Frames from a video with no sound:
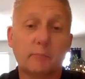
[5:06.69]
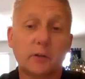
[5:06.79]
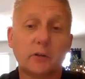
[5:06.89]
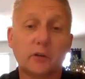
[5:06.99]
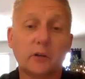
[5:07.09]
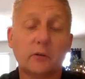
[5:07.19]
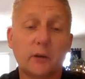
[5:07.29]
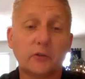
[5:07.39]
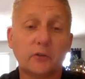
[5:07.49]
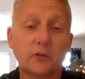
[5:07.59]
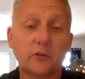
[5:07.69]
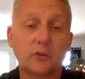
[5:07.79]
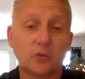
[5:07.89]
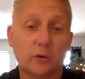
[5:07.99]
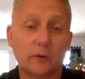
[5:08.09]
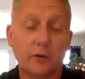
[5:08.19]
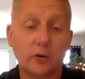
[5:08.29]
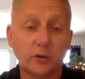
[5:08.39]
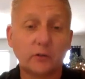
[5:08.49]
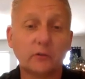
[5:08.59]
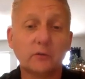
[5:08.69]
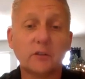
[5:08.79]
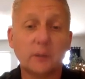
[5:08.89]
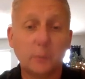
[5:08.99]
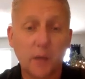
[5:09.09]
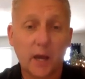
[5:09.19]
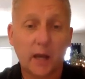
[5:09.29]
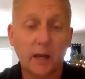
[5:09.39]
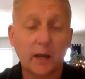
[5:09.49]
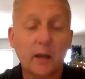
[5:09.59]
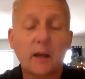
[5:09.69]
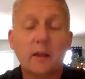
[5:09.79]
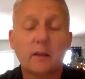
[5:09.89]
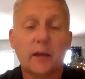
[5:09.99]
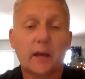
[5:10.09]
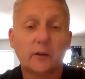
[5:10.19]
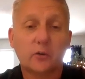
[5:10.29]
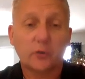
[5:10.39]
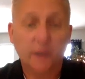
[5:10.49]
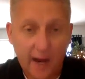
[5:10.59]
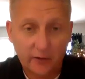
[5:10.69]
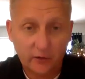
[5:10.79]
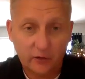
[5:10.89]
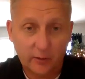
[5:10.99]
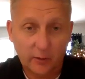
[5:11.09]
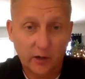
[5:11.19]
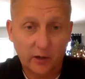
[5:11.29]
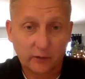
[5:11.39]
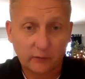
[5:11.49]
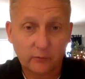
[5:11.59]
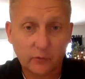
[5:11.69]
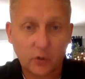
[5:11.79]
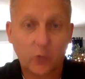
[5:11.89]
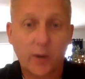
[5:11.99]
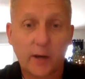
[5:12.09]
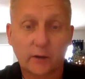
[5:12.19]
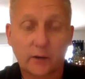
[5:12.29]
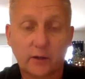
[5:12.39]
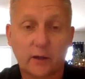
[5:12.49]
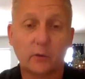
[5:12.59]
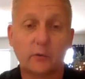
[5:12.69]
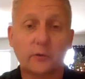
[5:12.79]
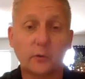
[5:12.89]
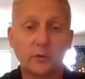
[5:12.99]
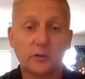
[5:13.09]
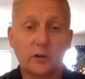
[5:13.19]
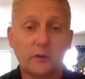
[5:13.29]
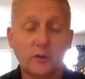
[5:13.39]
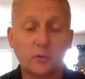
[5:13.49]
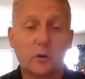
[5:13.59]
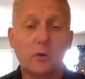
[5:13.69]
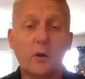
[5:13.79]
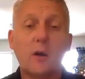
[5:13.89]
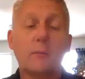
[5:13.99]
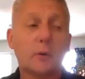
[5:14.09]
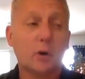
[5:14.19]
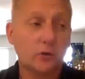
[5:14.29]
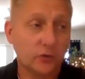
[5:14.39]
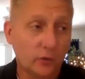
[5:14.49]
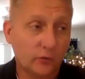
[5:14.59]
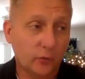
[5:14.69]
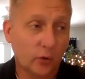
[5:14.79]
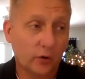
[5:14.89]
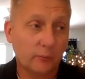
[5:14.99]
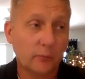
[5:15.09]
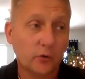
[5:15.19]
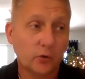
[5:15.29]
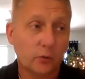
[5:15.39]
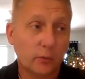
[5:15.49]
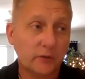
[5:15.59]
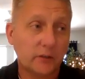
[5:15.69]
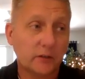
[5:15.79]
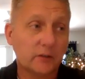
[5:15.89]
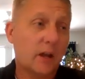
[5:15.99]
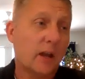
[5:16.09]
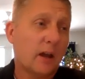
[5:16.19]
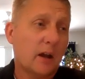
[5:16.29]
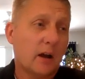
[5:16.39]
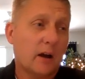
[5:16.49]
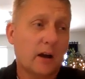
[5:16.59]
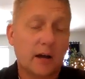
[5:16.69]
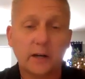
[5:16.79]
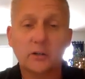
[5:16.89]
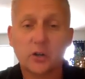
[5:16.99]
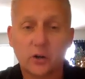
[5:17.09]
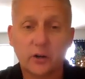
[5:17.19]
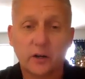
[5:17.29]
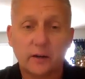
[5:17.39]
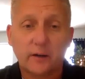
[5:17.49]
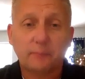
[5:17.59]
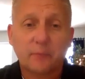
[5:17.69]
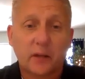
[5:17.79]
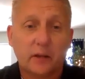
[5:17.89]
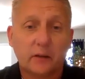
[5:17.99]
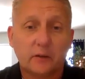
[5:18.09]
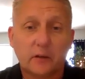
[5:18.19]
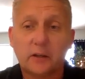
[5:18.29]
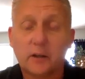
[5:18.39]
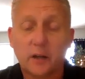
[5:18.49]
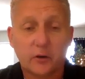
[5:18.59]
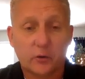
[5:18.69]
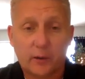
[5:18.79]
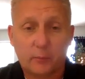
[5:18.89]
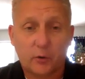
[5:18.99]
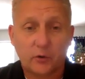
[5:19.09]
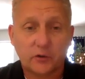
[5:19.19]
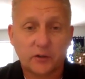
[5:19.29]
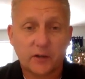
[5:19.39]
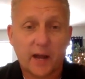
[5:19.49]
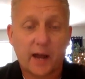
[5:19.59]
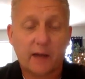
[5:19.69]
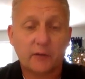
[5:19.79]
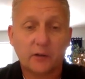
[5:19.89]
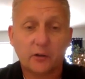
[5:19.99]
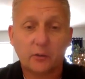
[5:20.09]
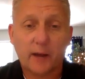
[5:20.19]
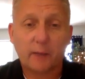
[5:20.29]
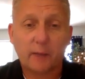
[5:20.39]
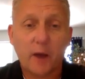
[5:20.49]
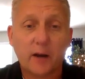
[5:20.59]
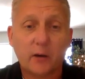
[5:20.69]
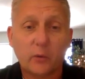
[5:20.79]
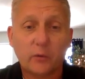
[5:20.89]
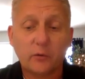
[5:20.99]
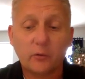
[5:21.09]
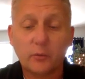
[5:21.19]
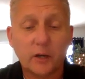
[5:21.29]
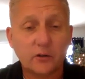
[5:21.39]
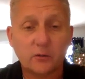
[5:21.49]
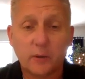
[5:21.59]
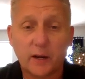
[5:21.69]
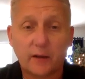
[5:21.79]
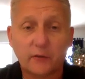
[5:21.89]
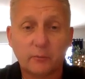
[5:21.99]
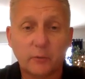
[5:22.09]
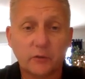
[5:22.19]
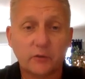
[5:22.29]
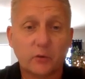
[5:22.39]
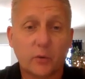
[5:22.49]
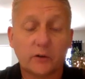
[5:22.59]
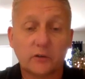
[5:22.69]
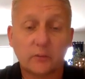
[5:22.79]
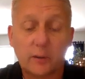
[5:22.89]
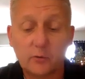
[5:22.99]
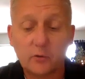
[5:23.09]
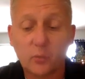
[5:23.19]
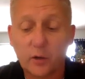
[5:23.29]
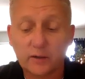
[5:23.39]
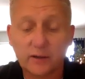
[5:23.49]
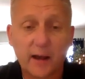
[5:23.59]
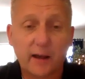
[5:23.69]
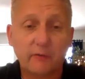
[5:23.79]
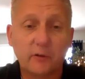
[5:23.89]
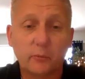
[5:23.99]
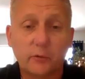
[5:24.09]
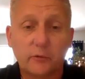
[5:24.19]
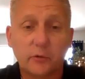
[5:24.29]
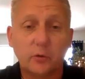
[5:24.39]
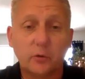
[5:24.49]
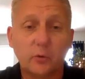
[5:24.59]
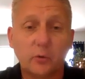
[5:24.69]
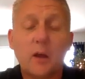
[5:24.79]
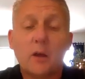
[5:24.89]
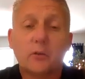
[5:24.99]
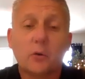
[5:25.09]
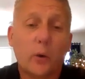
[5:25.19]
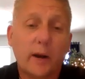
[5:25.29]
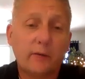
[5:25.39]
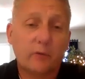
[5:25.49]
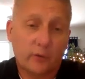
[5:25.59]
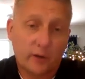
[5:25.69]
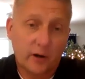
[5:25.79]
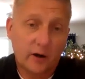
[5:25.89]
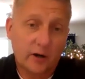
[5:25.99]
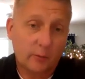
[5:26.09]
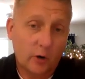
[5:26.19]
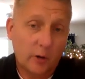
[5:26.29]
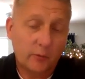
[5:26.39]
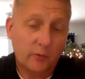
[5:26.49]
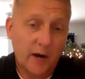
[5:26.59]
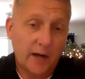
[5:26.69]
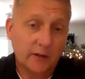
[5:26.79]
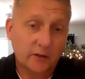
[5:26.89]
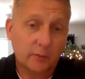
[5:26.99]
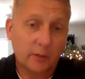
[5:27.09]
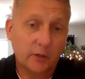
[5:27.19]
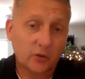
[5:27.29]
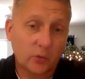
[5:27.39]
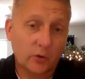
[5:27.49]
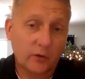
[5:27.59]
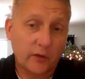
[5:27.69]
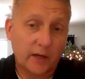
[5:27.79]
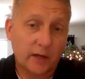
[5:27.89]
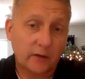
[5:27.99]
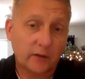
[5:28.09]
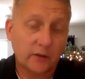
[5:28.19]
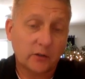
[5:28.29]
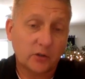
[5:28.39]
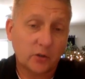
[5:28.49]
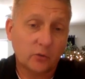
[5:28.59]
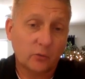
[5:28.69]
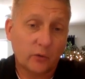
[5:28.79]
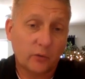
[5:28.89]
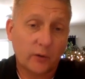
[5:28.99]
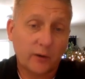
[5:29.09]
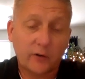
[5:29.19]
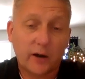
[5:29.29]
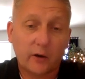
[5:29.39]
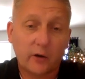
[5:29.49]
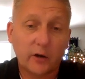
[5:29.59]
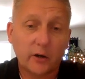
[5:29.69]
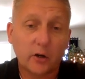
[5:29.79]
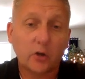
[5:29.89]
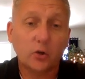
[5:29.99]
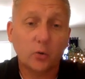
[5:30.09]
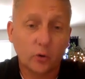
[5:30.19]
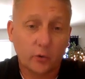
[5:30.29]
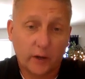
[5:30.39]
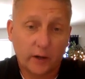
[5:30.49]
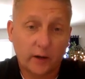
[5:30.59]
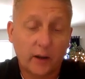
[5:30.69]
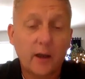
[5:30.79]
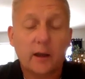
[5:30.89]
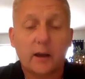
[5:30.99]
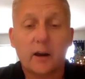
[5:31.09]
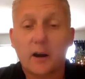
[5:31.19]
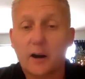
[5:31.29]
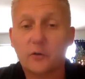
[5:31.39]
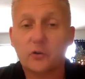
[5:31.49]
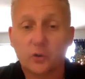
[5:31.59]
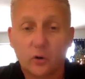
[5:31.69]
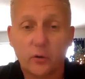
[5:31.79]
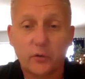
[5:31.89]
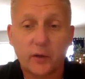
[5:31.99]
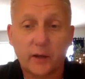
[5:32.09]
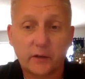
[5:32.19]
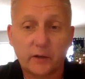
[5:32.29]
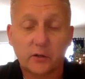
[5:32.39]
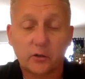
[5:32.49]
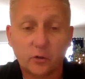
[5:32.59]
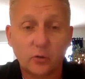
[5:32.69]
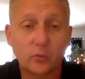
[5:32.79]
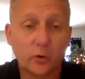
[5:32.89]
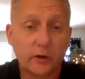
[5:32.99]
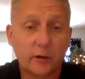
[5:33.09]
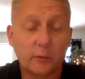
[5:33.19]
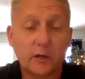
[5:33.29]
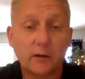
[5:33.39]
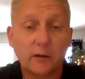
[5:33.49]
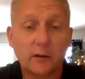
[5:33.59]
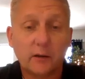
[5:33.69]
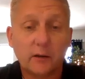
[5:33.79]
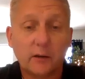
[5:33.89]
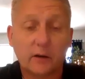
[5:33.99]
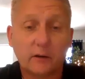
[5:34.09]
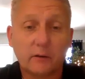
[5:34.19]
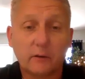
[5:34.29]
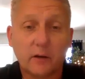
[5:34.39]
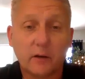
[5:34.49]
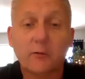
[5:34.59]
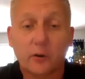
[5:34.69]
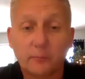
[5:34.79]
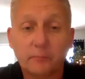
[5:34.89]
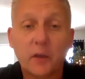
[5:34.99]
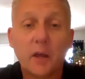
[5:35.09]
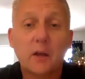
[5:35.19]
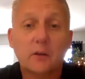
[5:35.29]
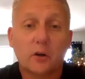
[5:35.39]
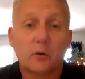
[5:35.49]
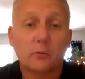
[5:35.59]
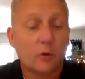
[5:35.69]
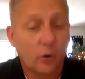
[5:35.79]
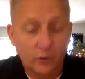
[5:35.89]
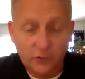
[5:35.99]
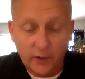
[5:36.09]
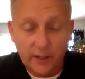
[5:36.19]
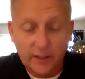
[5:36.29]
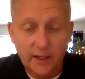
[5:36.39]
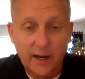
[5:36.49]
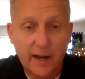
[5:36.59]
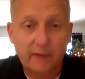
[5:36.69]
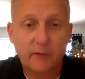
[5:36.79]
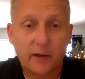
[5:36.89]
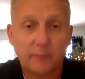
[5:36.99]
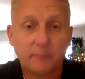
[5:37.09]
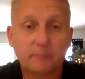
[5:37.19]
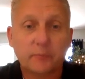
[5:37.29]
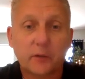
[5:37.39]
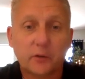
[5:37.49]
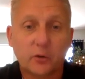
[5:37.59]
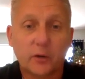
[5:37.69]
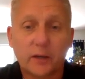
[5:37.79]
But you can rest assured, if you have a good CPA, then your taxes are going to be done correctly, not only for you as an individual, but also for your business. An attorney is another great person to have in your back pocket with you, because you may have some business questions. Maybe you want to have them review the waiver that Knockerball provides to make sure that it is in tune with whatever area you're in and covers all the things that you really need to be having it cover. So always a great idea to have them do it.